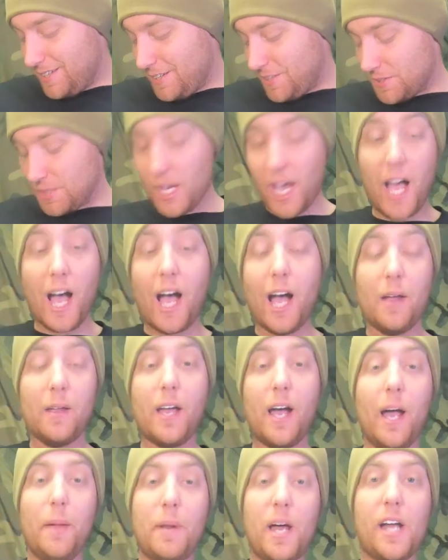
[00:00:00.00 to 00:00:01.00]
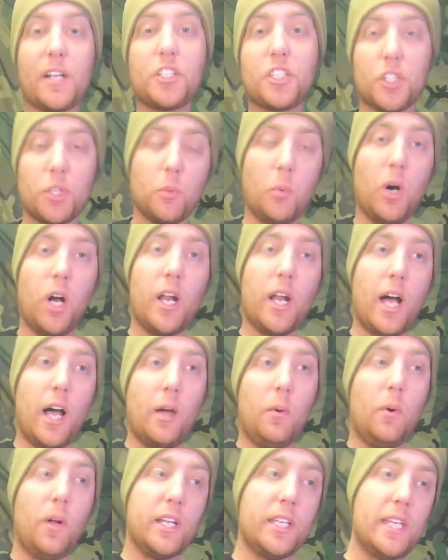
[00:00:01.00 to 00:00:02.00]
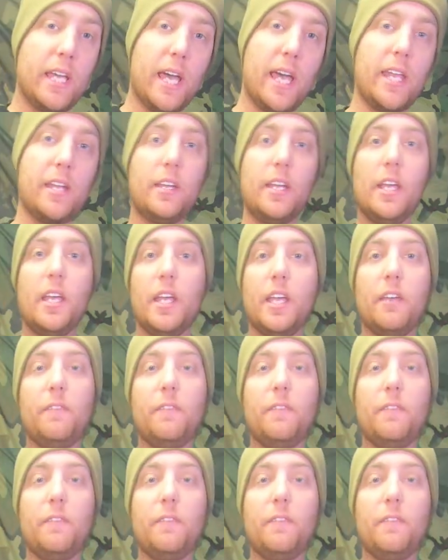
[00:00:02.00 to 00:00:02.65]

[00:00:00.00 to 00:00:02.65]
So yeah, I'm not sure what I want to get.